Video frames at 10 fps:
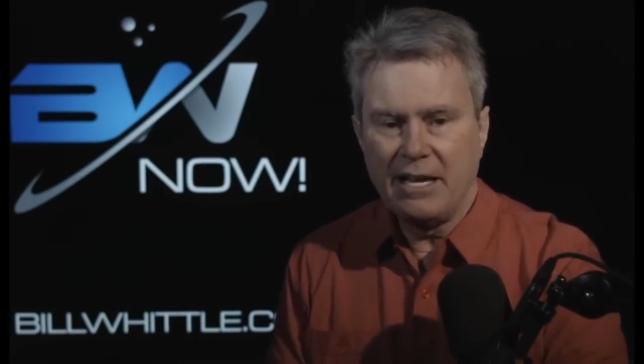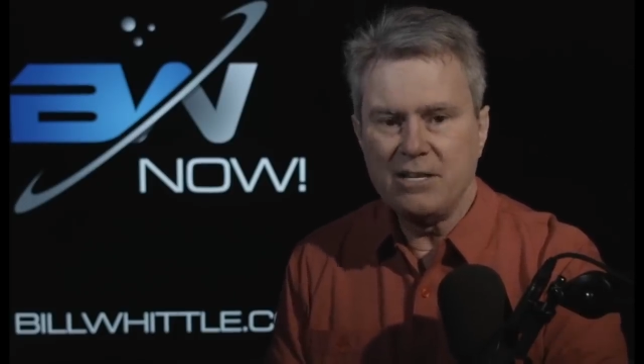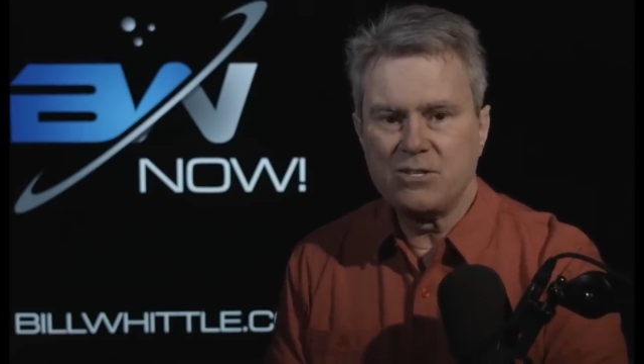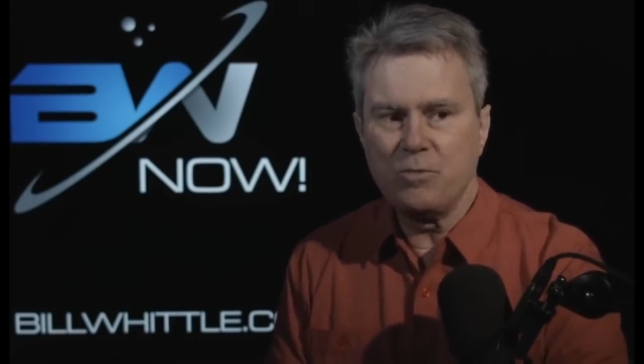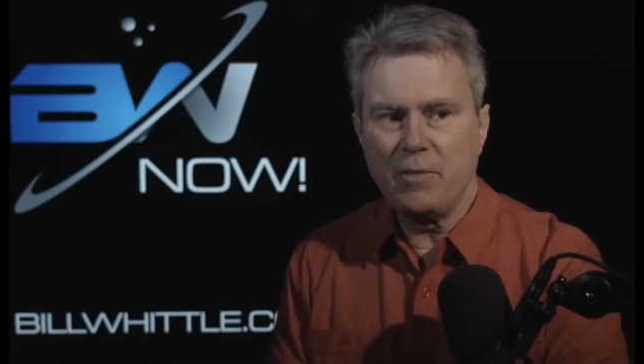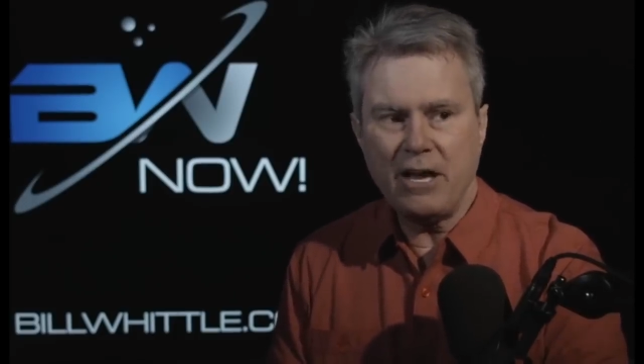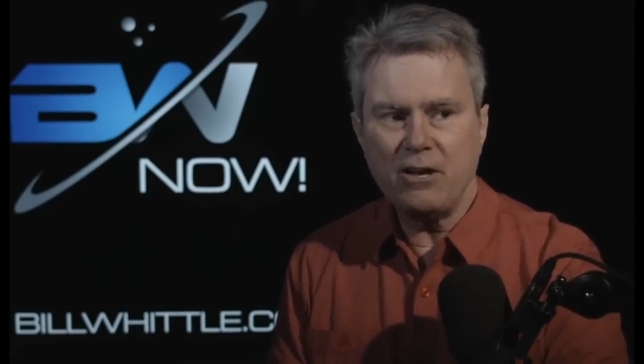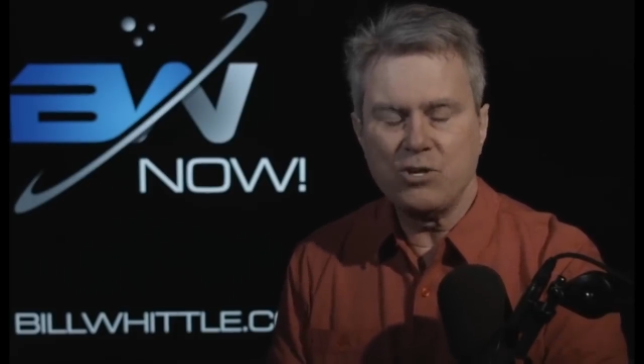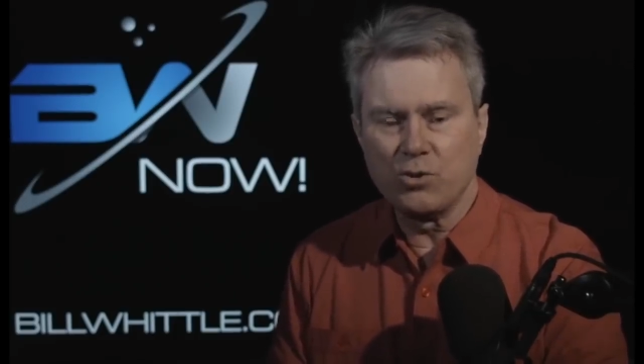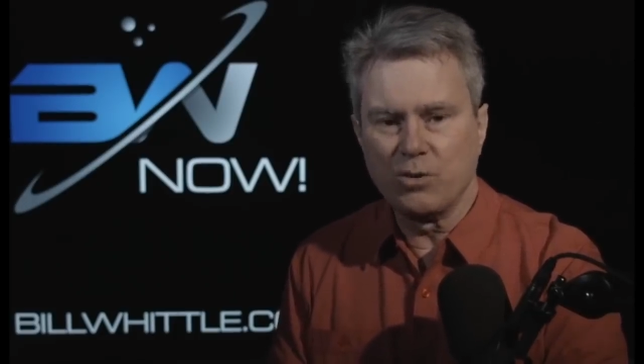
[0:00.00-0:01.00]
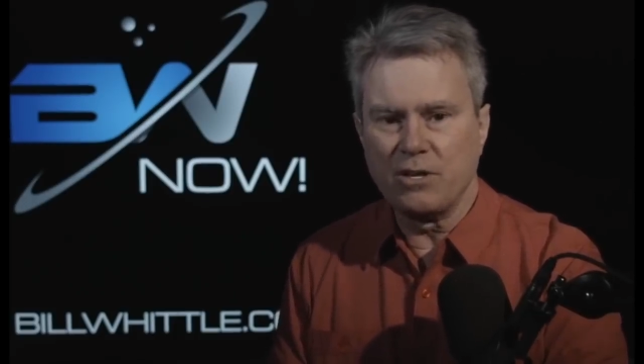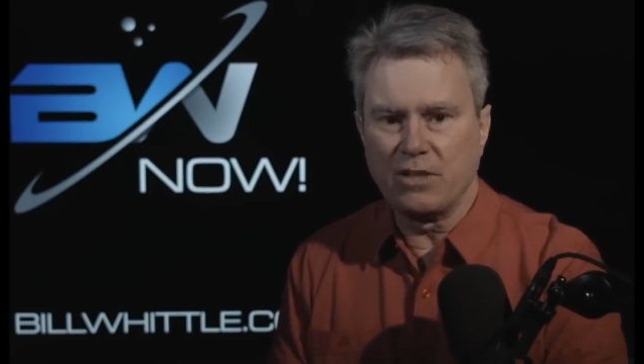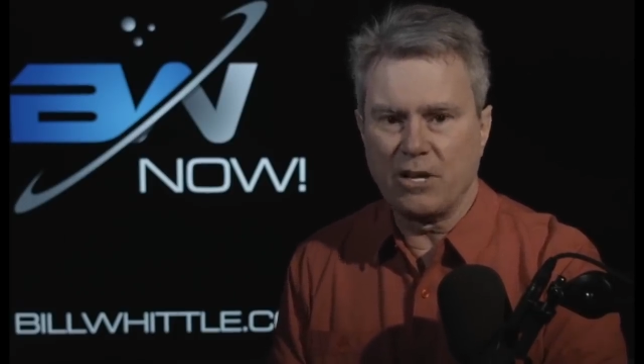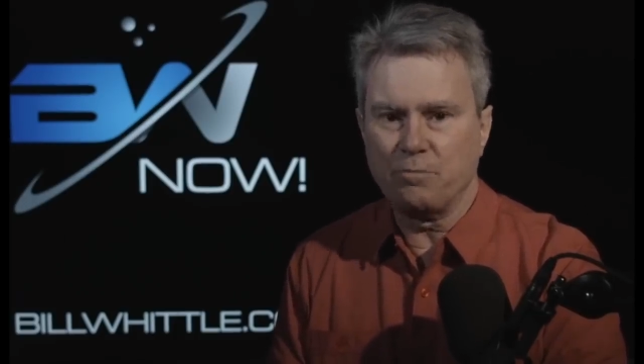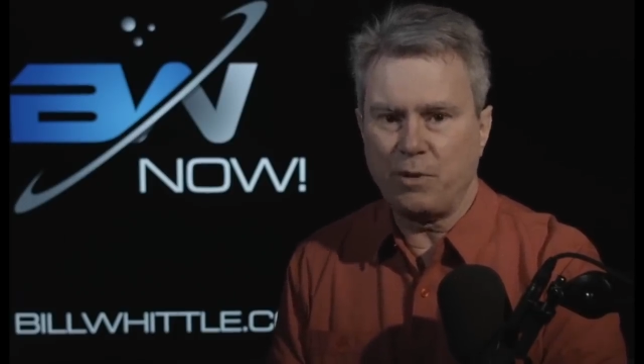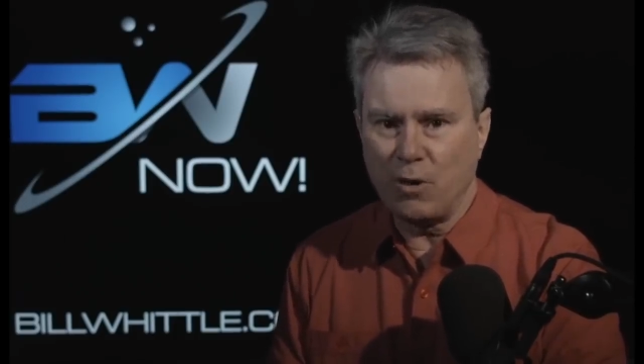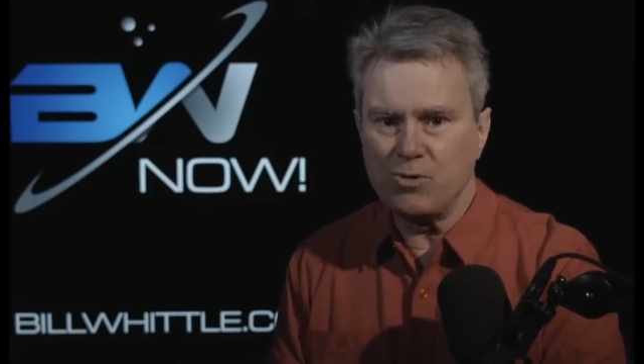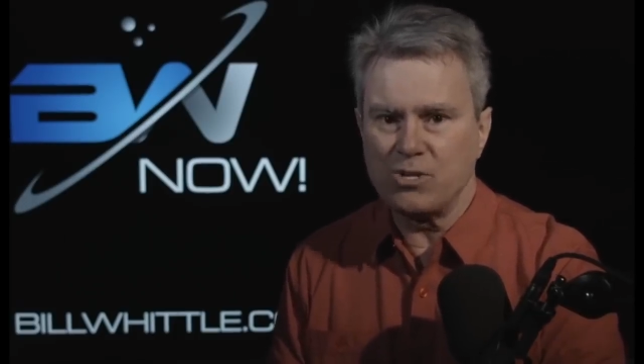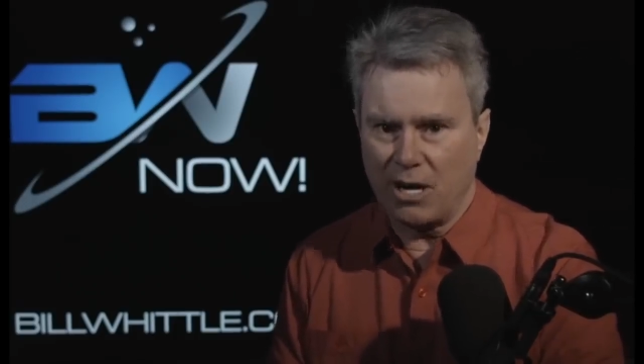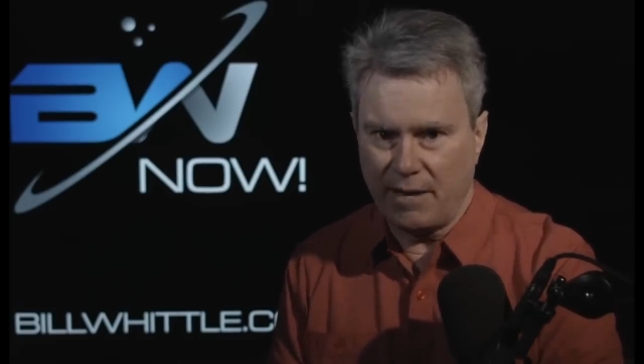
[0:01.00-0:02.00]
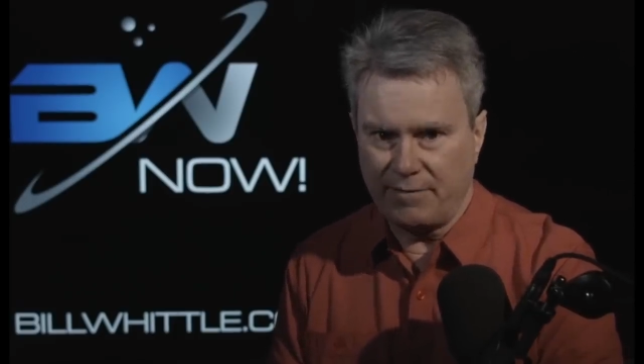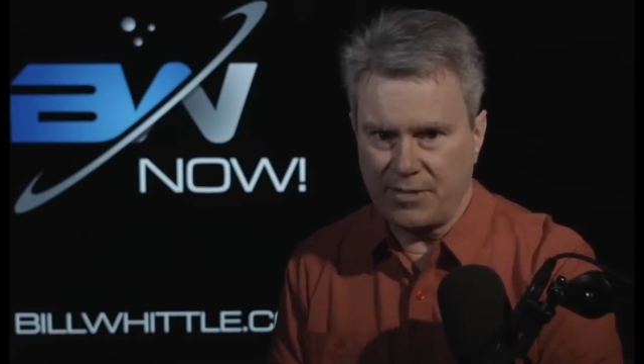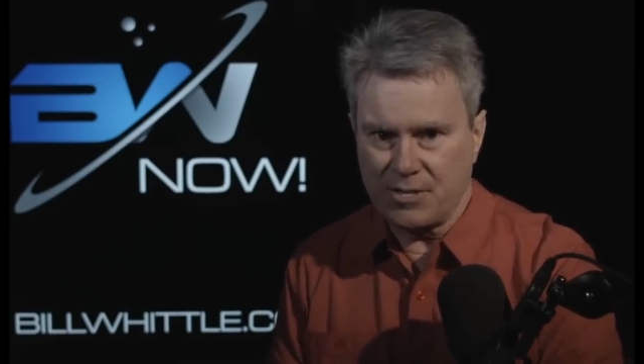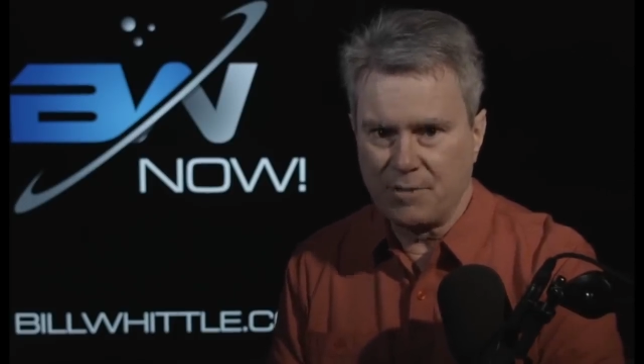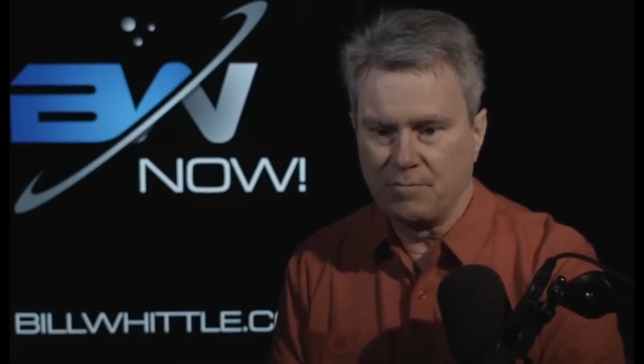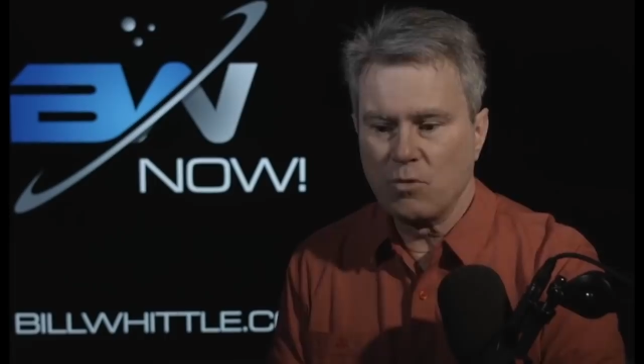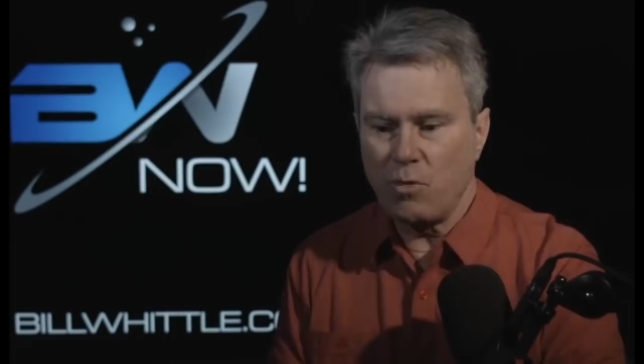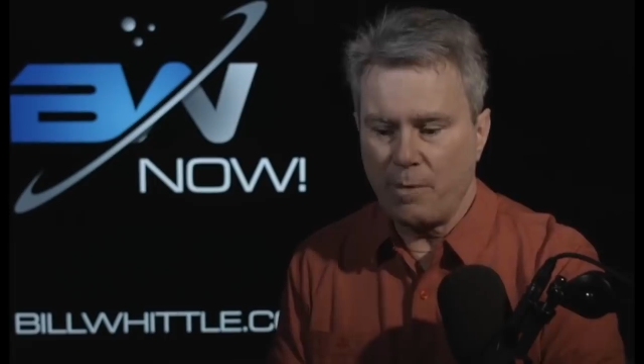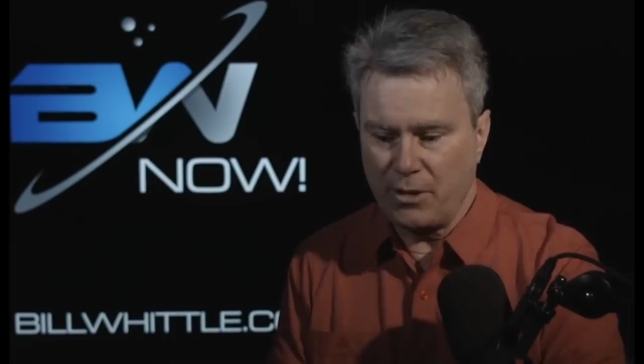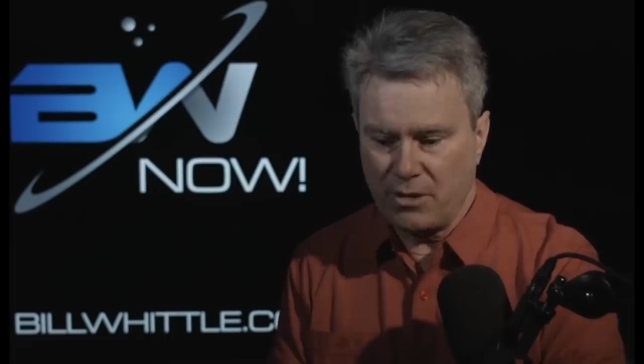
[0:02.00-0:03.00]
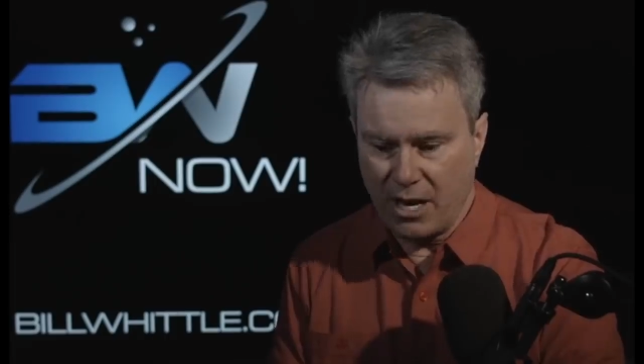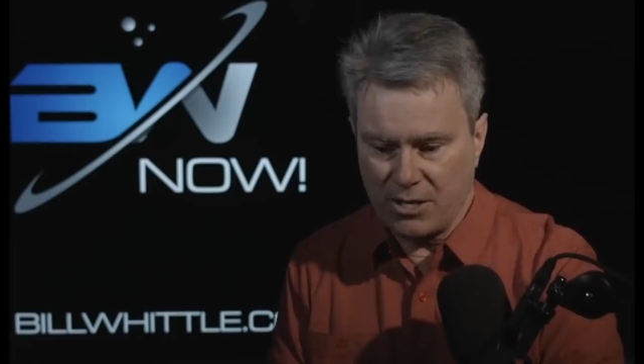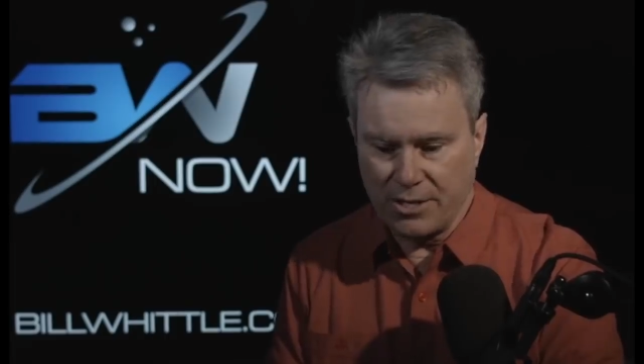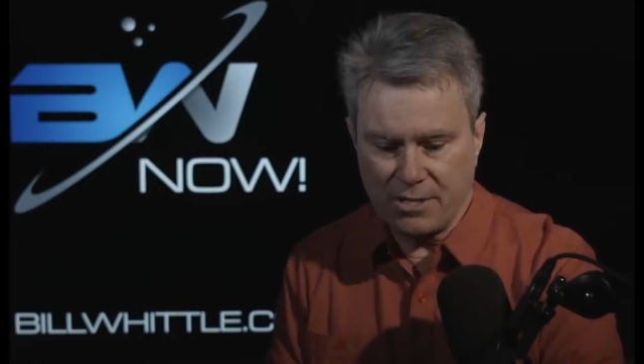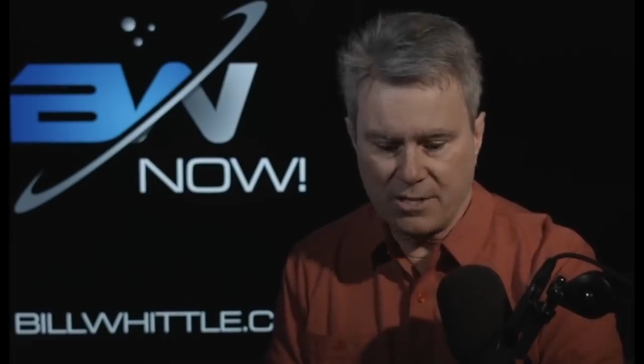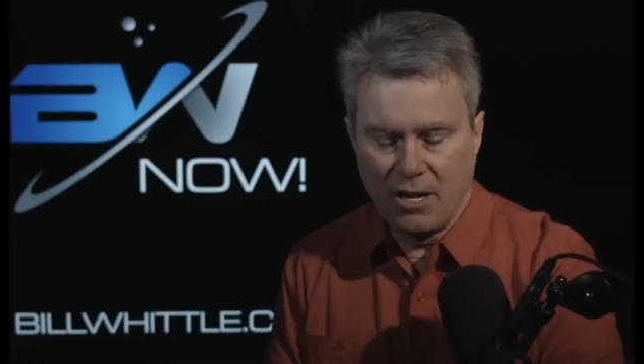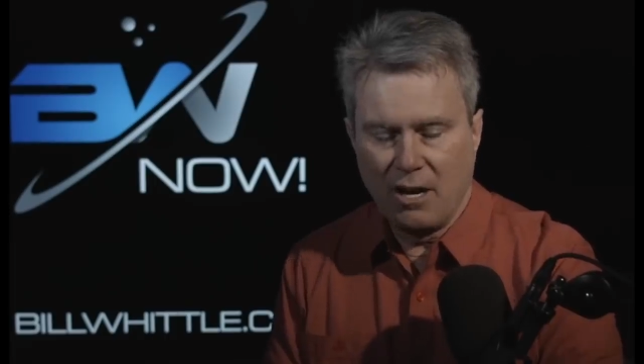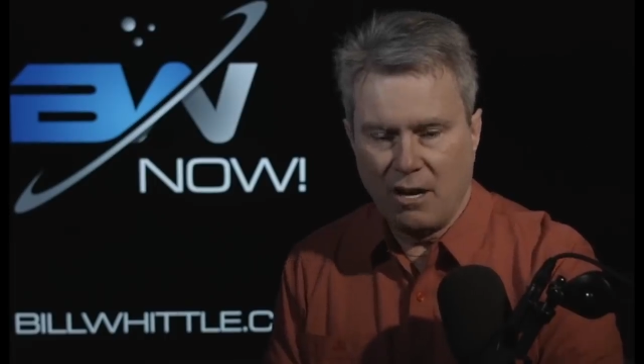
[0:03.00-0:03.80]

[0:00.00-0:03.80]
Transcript: is they're making sure that their post-office reputations